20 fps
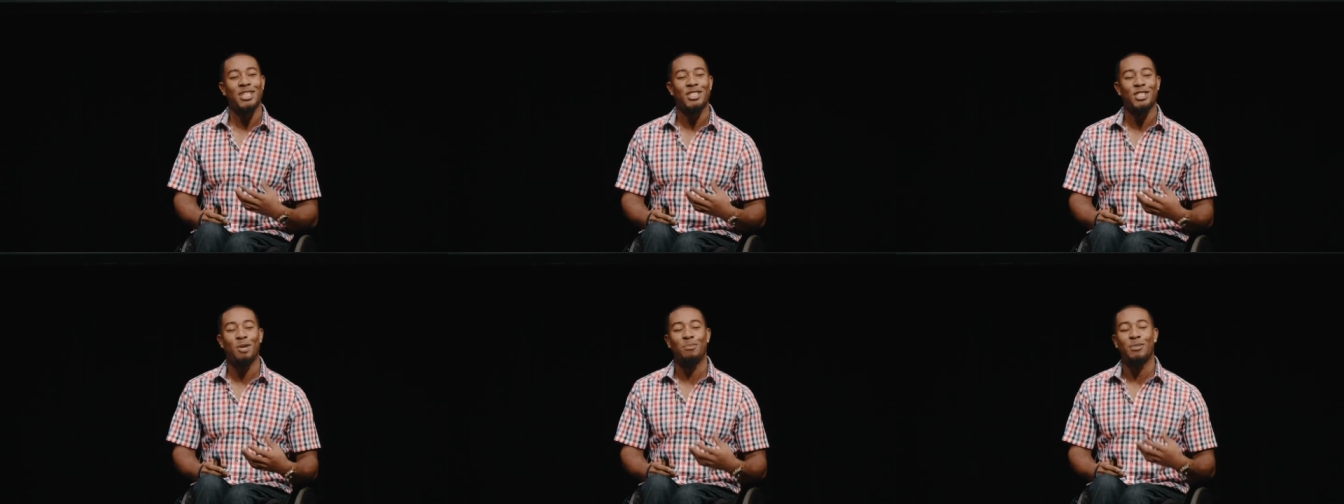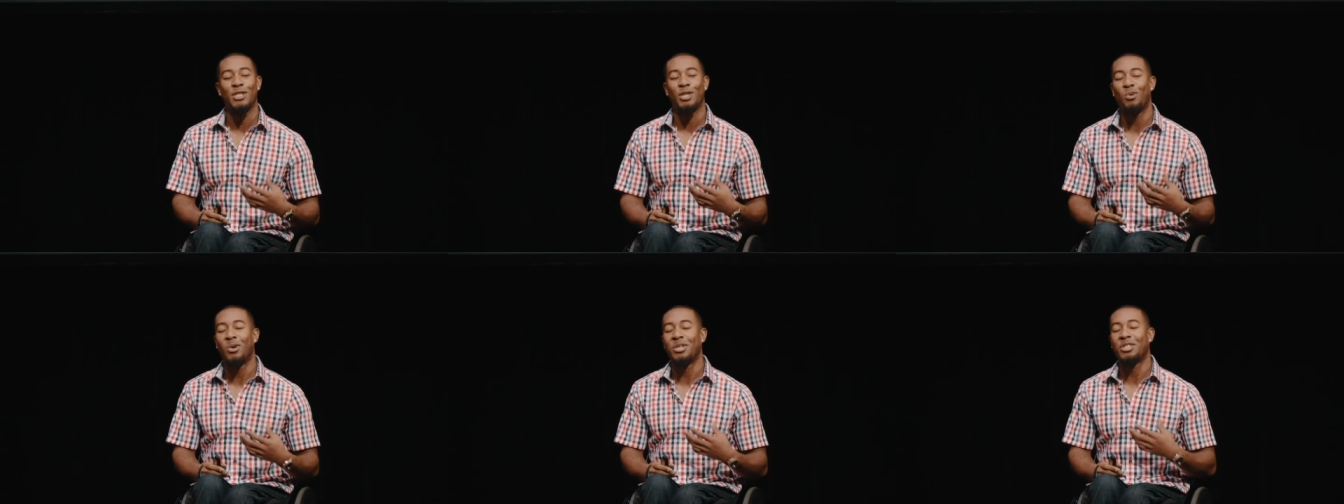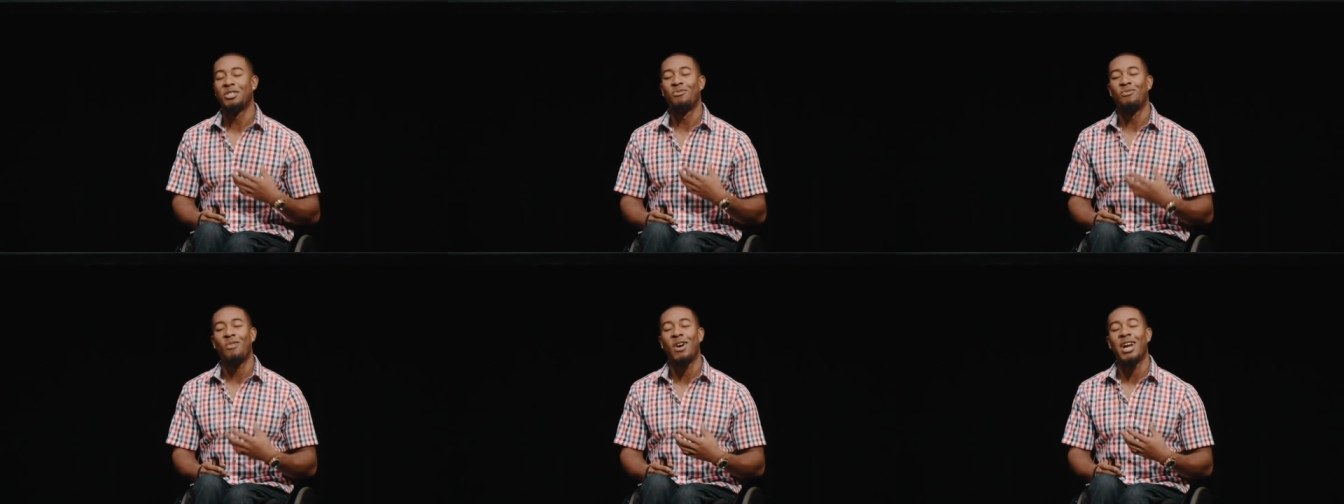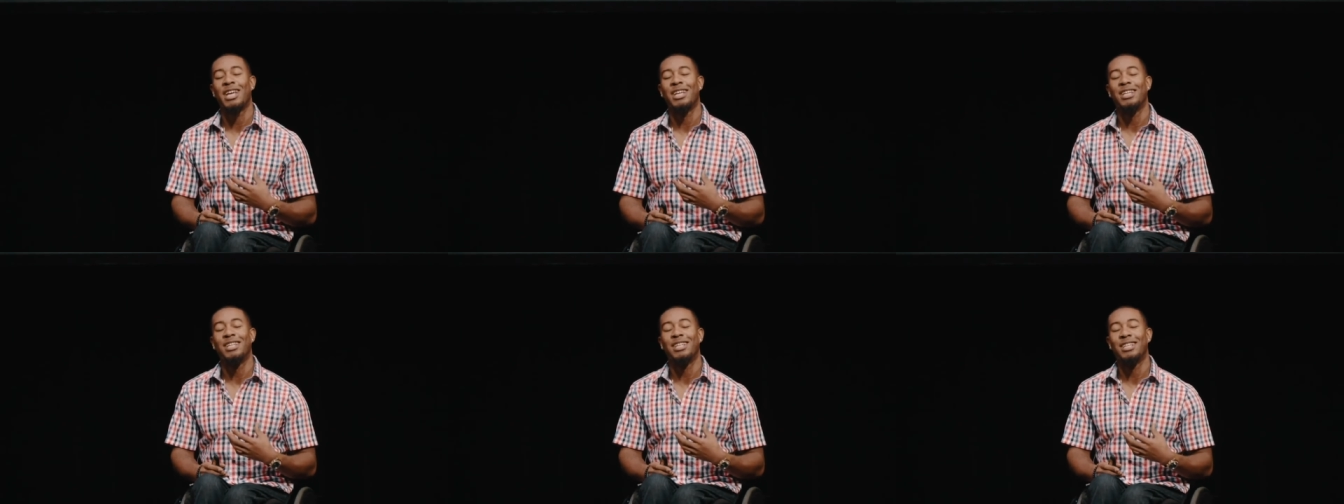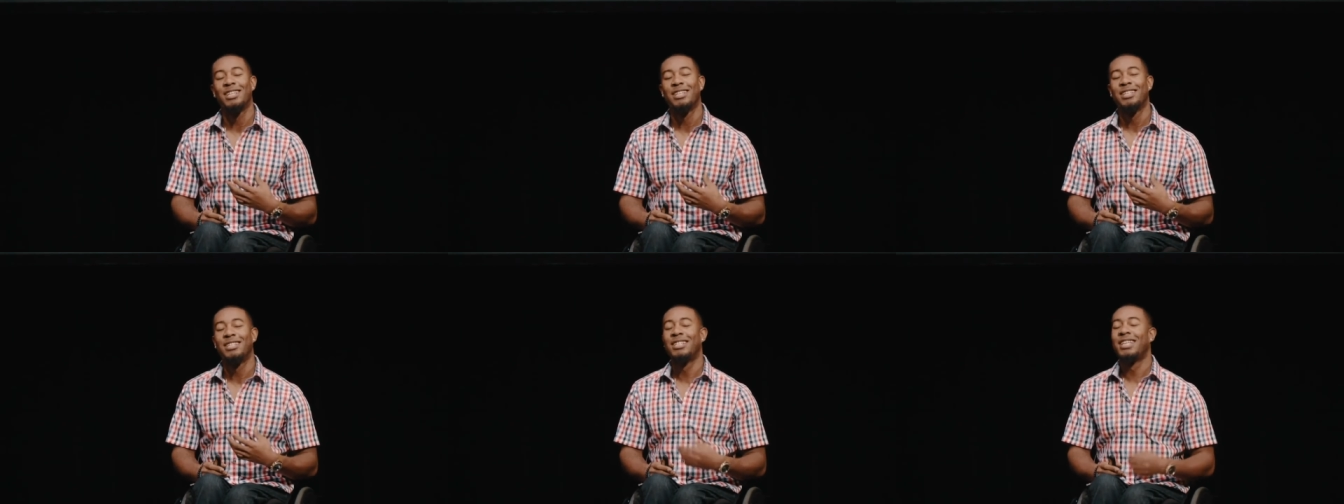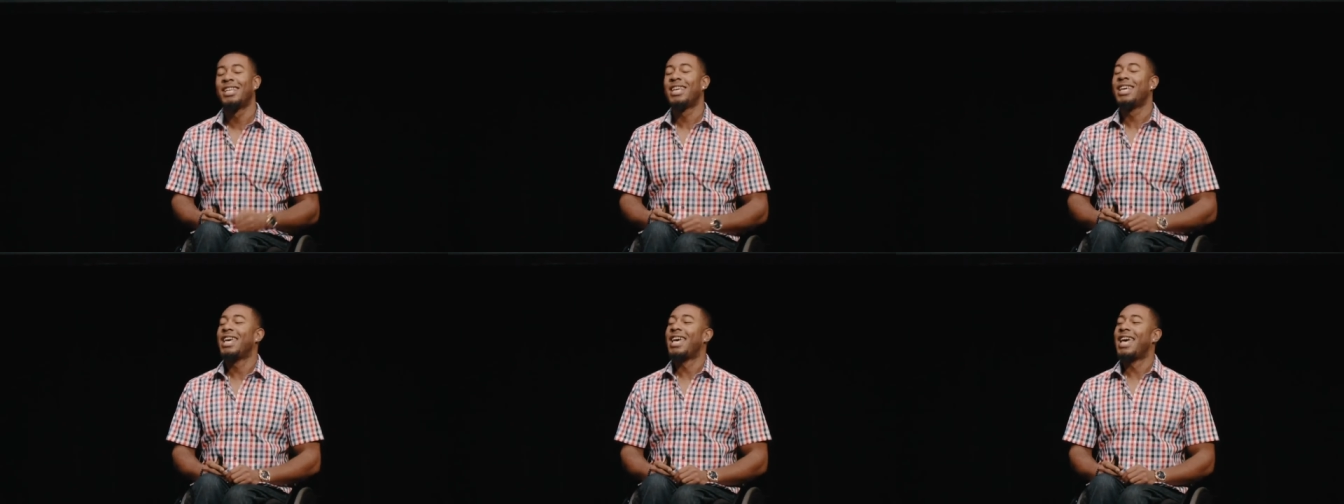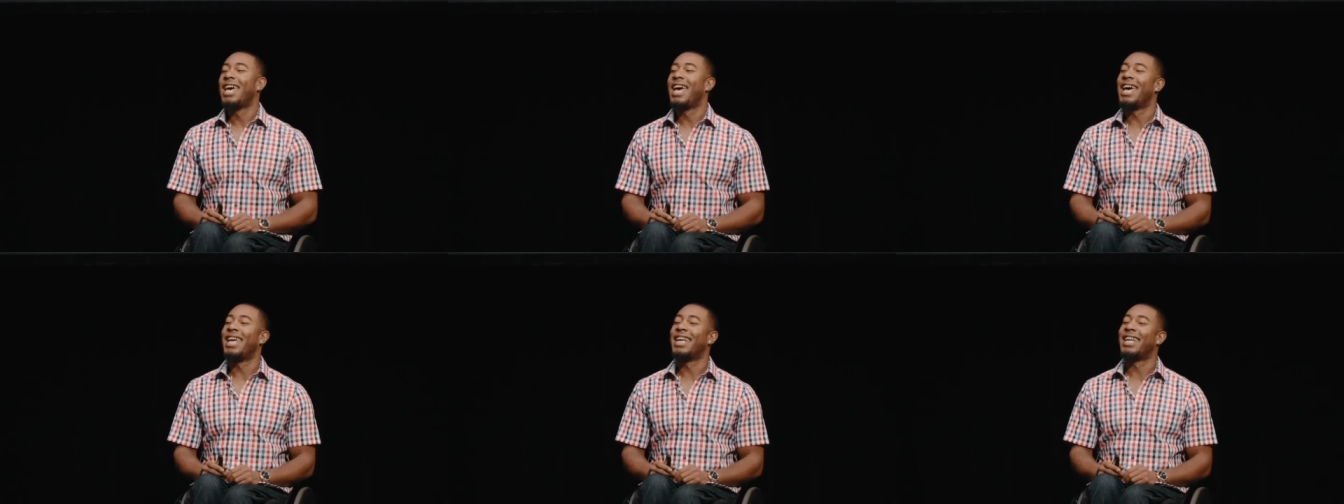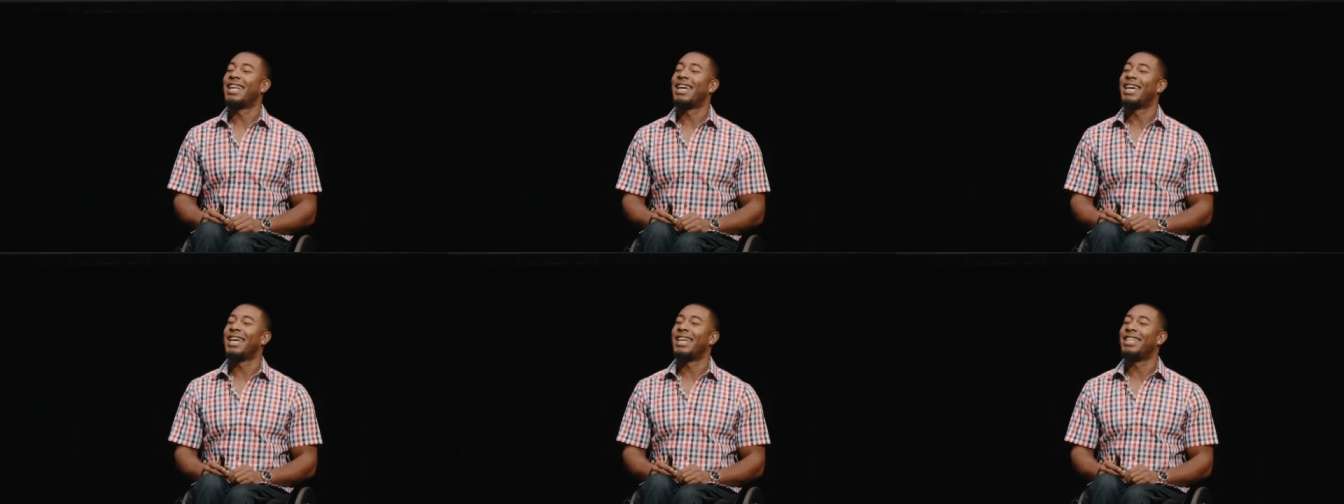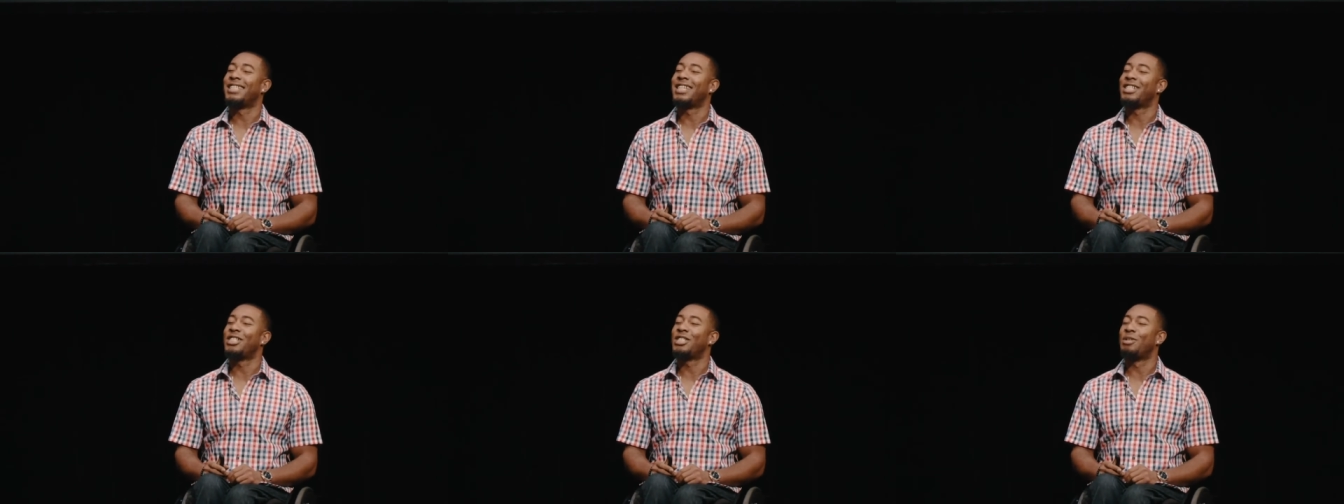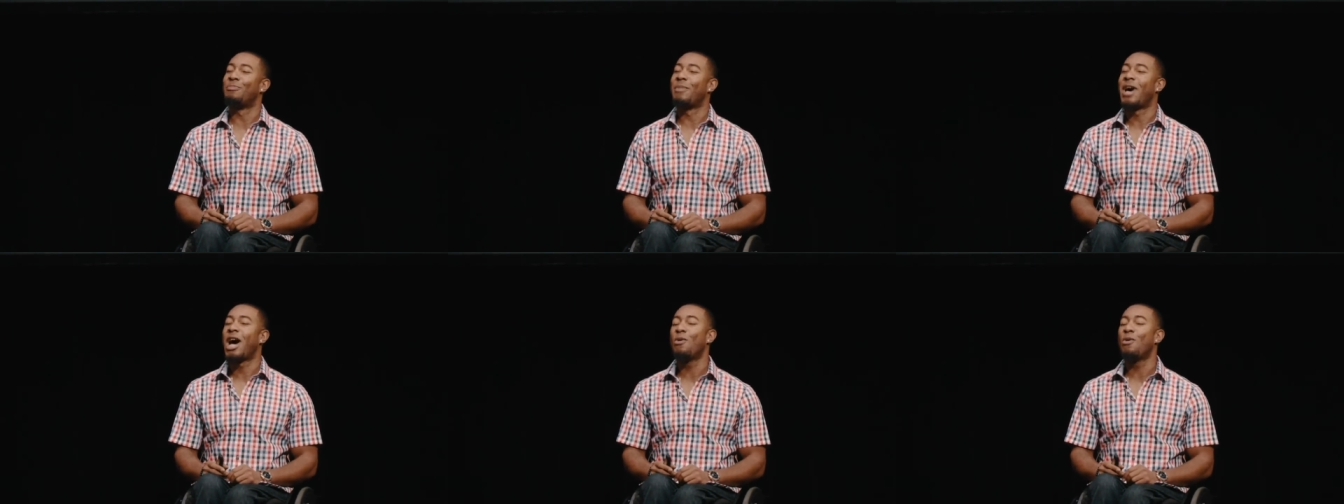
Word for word: that something wasn't right. And I said to them,